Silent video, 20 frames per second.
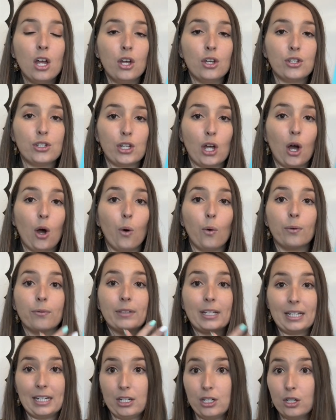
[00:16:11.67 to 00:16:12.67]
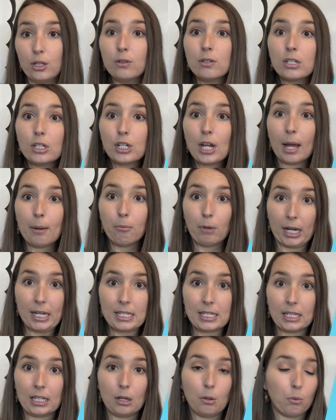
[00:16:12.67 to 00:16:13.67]
So they need to use their time
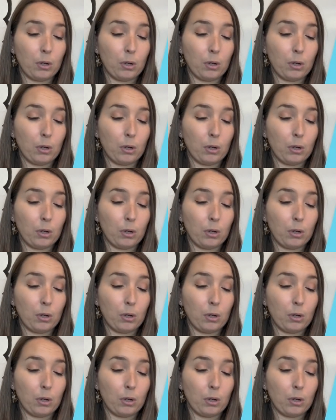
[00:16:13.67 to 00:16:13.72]
wisely,